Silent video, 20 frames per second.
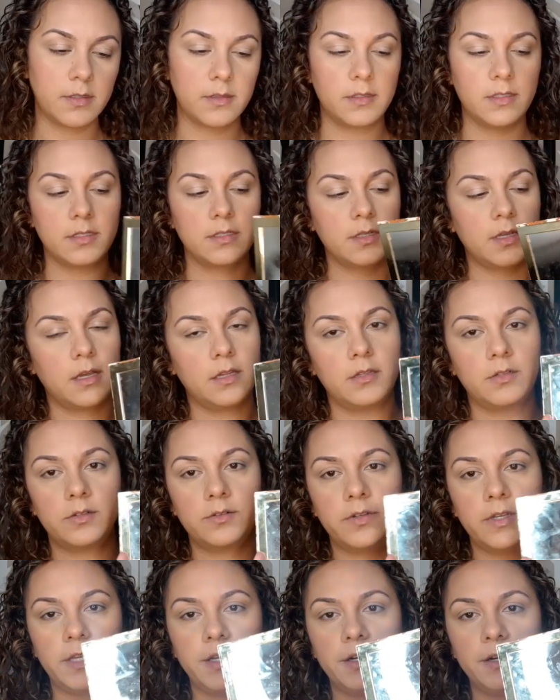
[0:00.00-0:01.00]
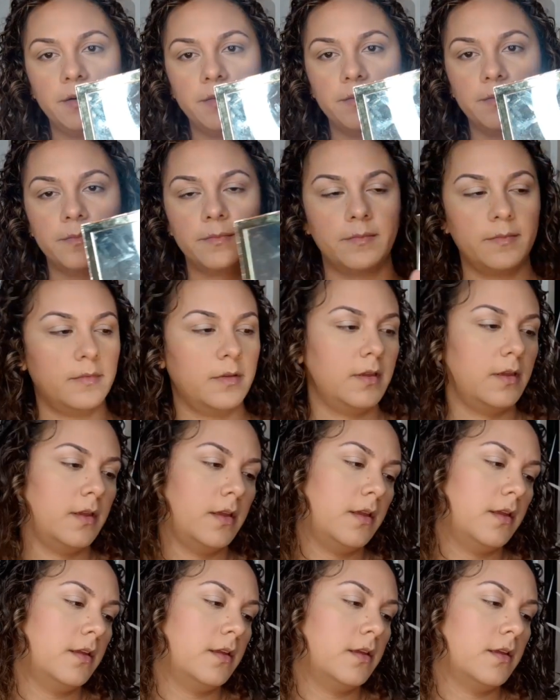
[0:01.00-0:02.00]
this color over here,
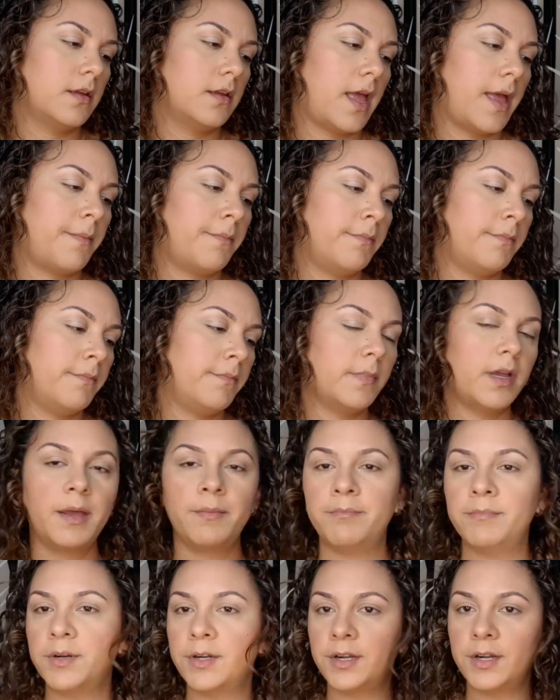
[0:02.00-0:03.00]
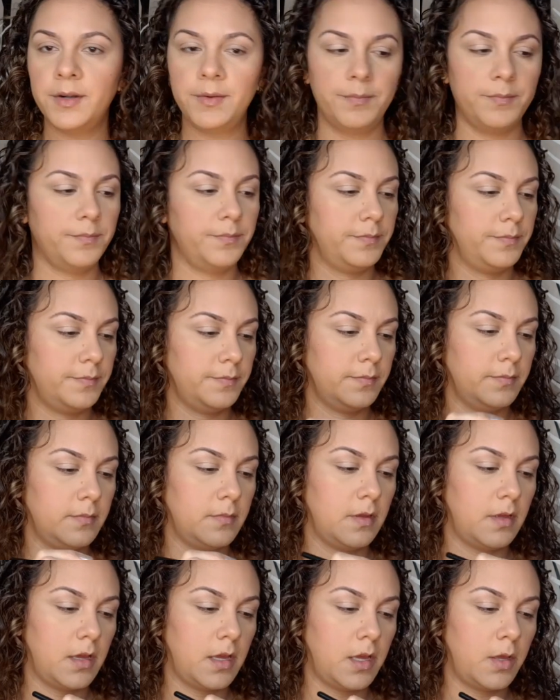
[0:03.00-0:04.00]
Ember,
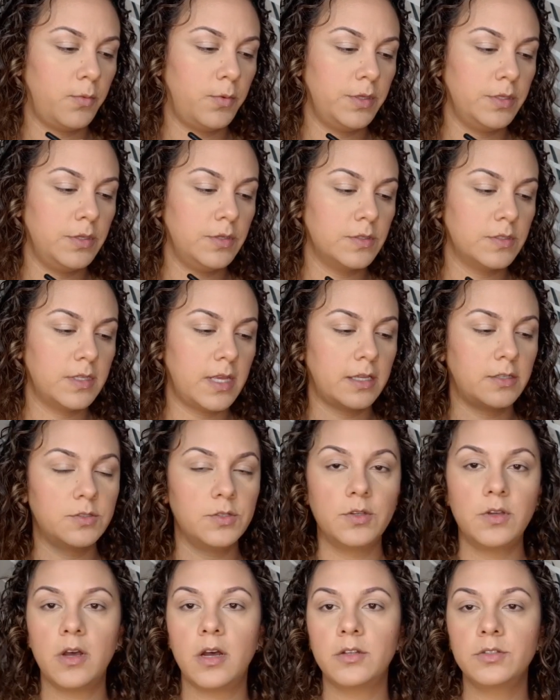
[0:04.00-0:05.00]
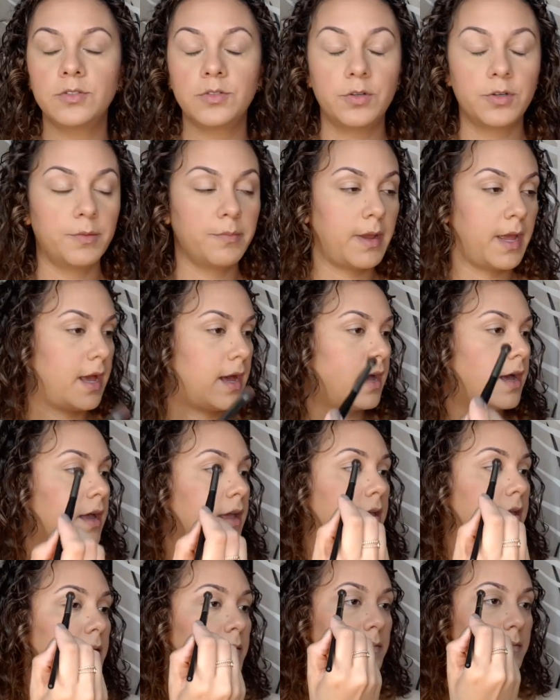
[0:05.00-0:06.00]
I will use that to contour my
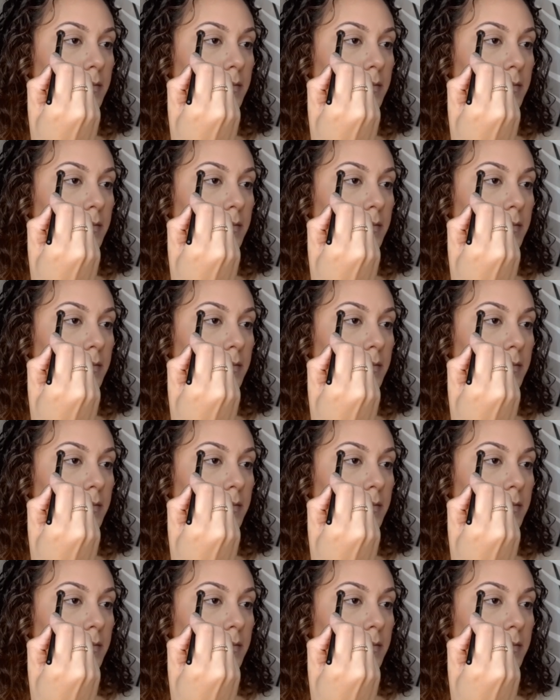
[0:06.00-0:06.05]
eye.